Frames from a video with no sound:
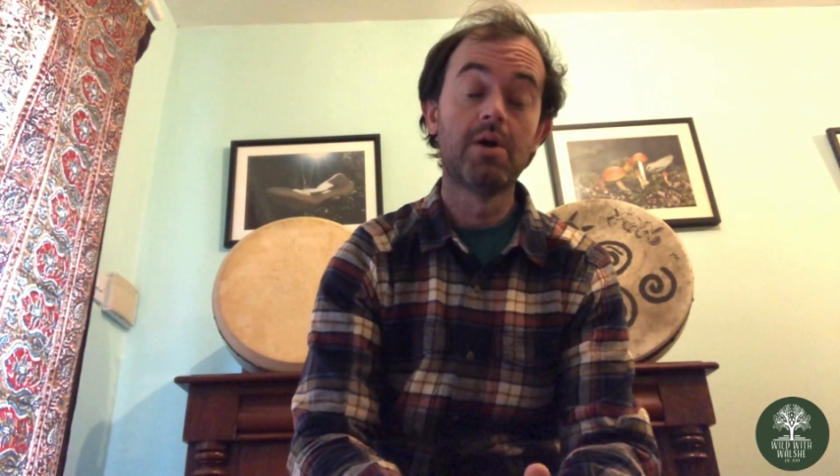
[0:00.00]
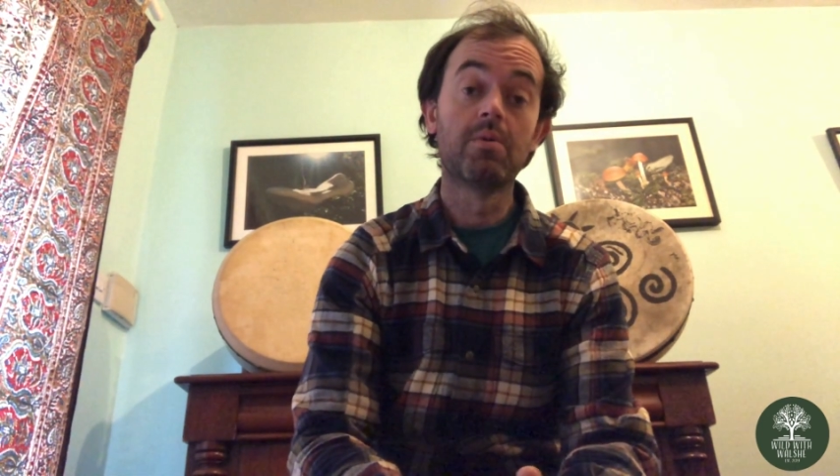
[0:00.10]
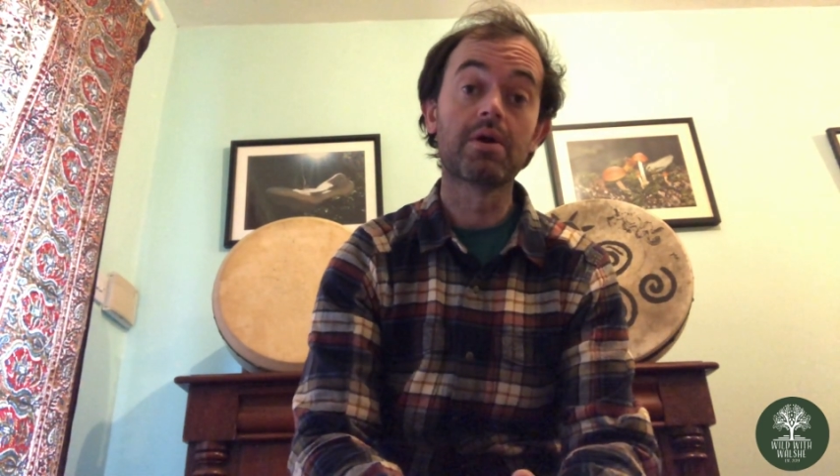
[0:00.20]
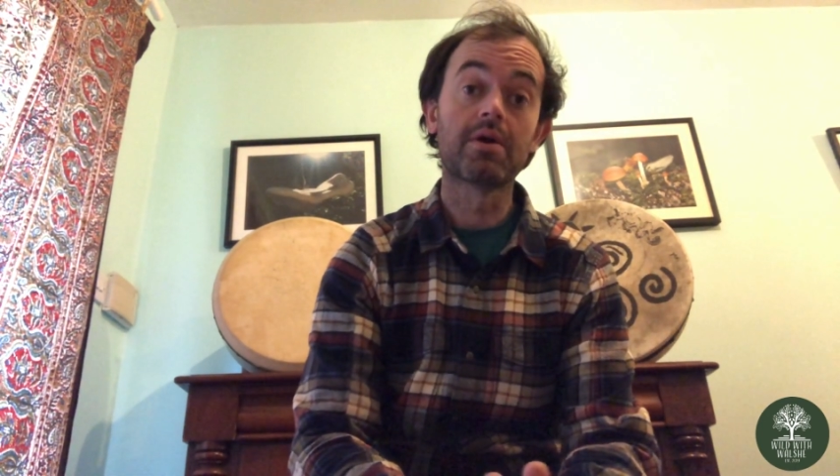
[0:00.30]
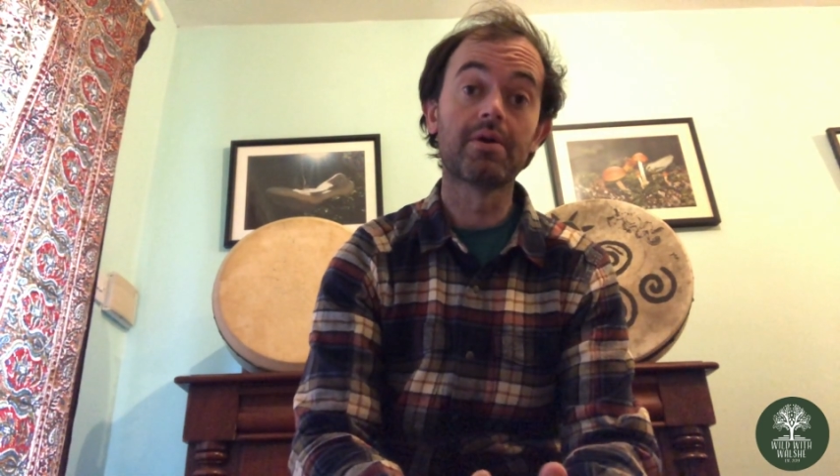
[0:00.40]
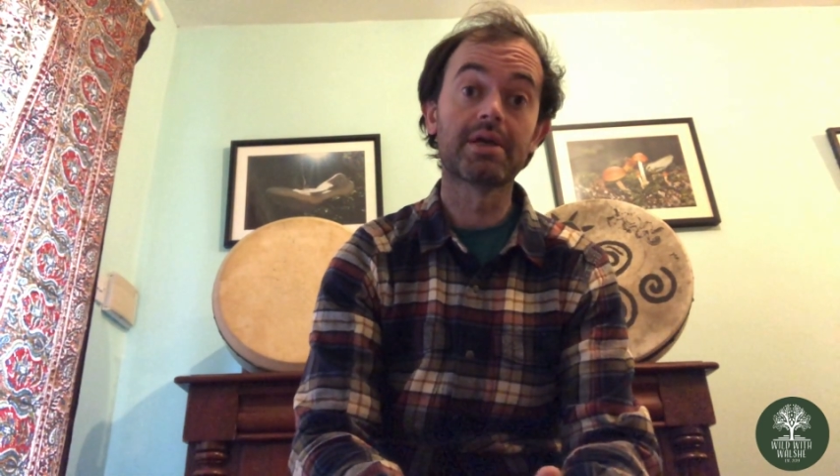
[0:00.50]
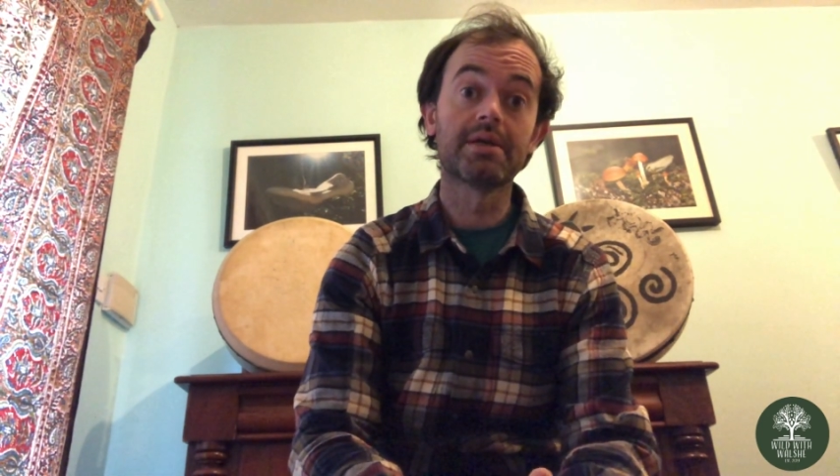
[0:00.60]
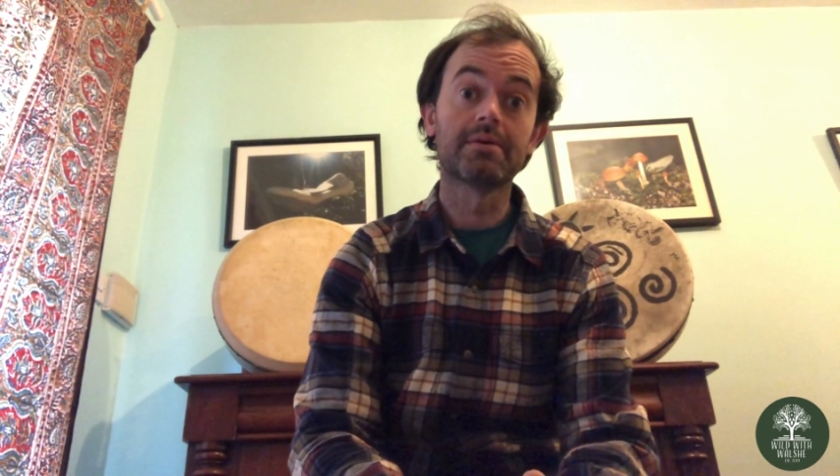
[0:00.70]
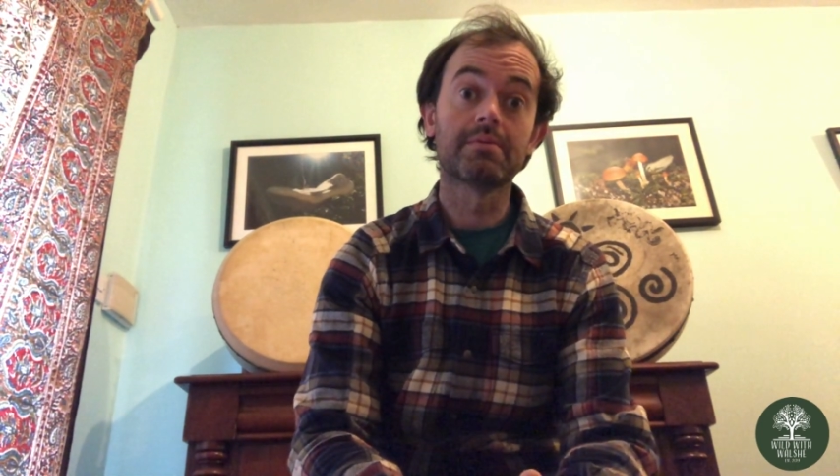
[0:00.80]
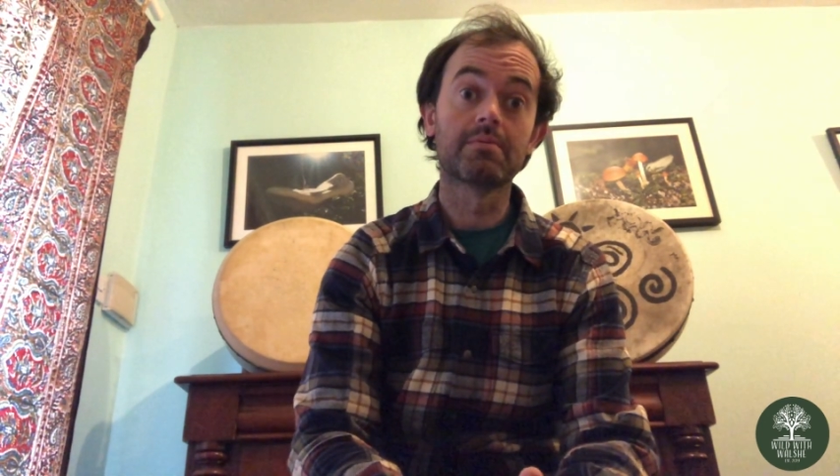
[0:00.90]
we're going
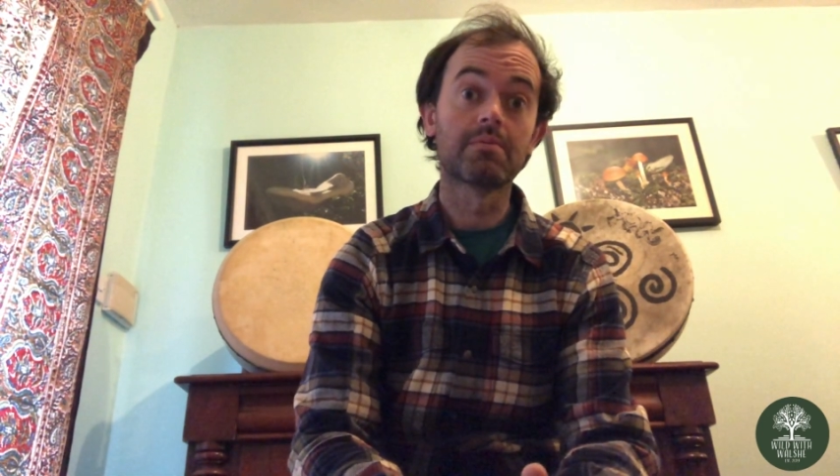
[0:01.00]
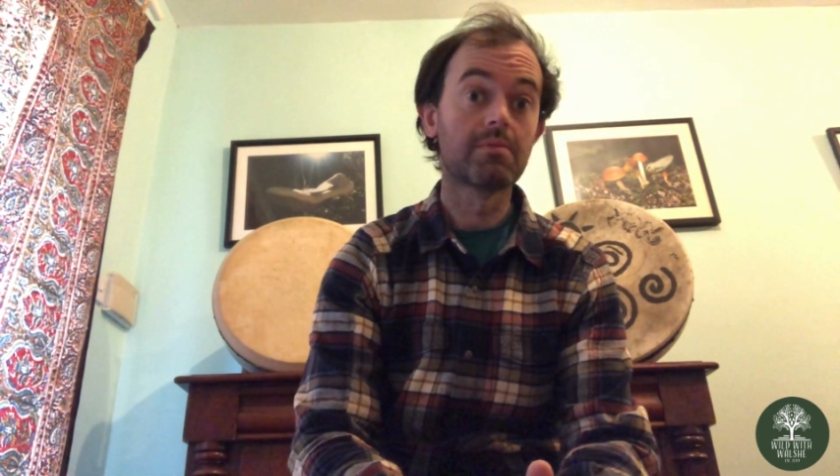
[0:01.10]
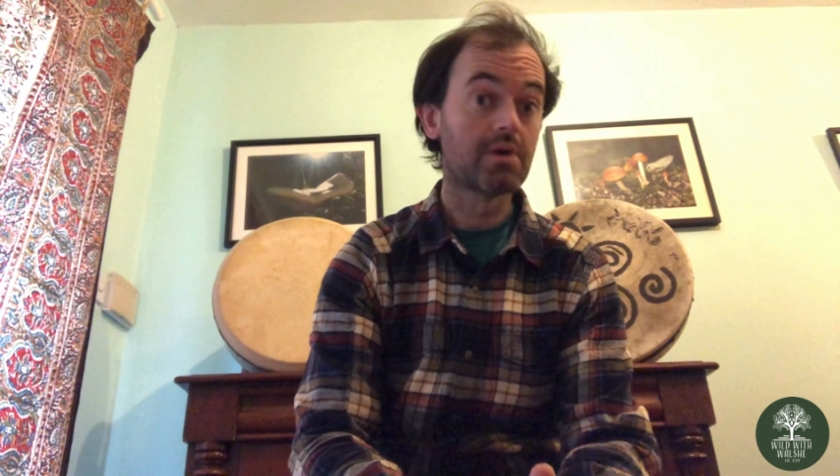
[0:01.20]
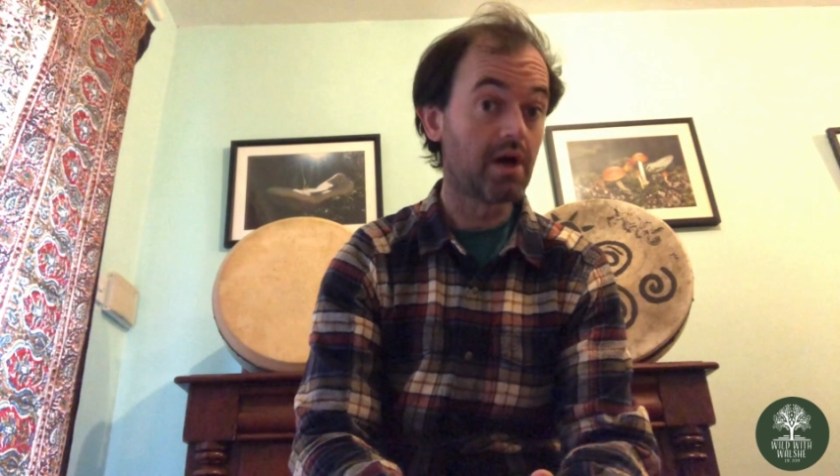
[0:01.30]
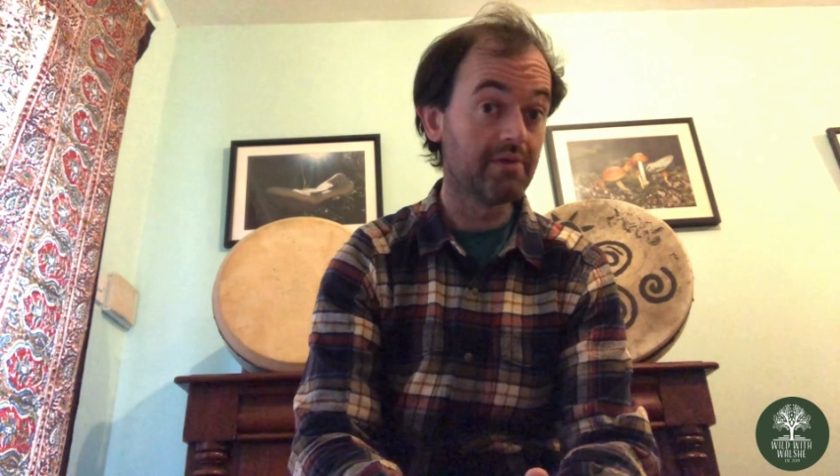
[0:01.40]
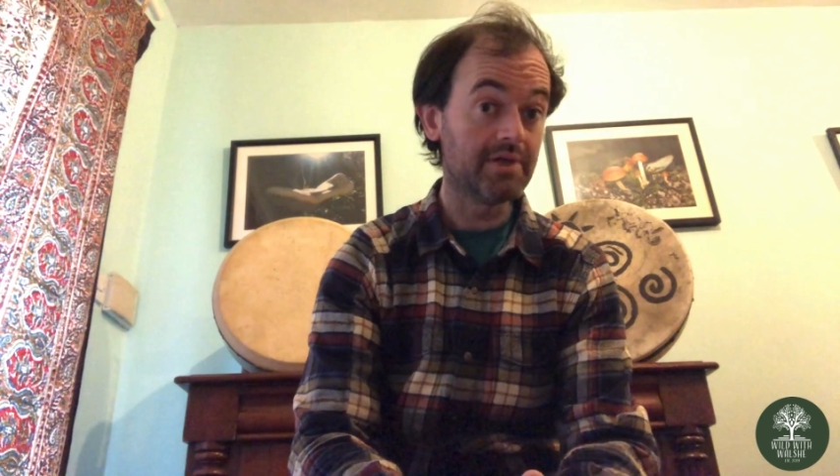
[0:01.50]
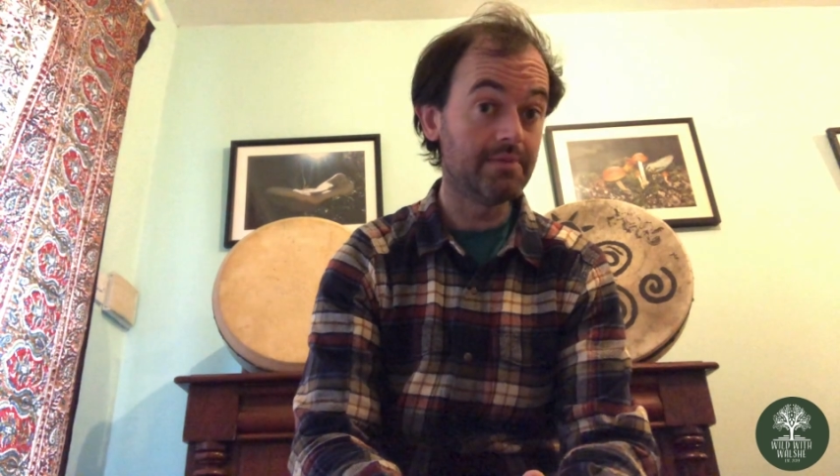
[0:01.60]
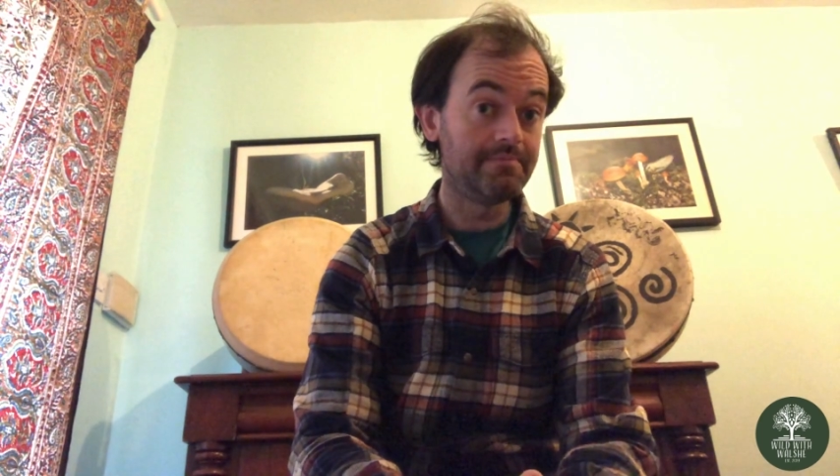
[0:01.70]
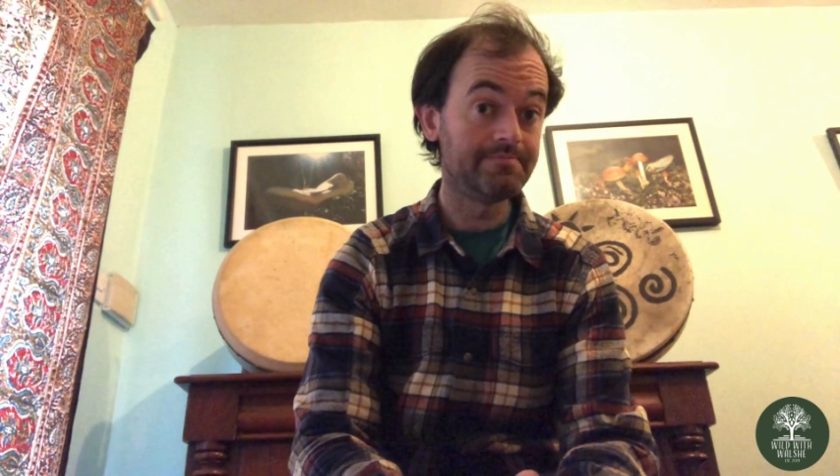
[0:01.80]
to cover